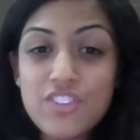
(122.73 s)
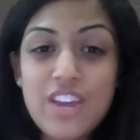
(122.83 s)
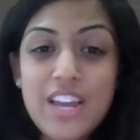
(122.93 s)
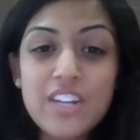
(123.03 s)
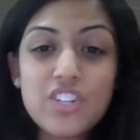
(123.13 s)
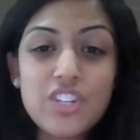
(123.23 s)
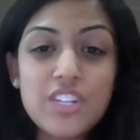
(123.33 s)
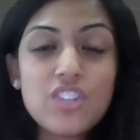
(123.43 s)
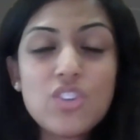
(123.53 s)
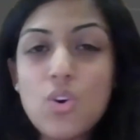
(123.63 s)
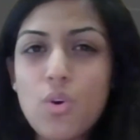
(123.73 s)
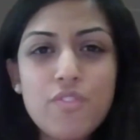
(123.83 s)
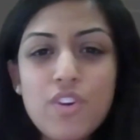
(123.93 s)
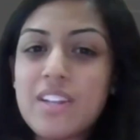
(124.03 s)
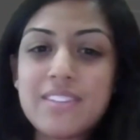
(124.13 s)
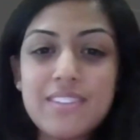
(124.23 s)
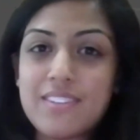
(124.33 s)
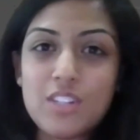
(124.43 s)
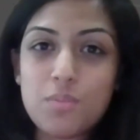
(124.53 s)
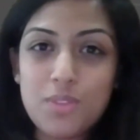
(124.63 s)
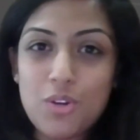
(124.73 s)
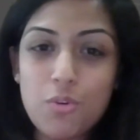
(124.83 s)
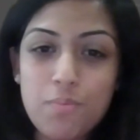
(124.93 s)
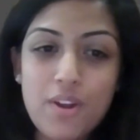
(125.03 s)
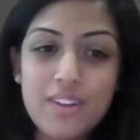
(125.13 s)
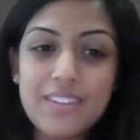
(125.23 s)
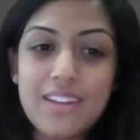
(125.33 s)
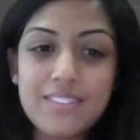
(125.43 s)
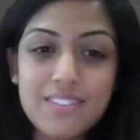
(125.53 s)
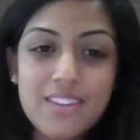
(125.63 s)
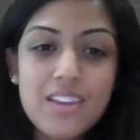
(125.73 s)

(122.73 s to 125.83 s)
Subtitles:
strategy, and just overall assistance with the whole process.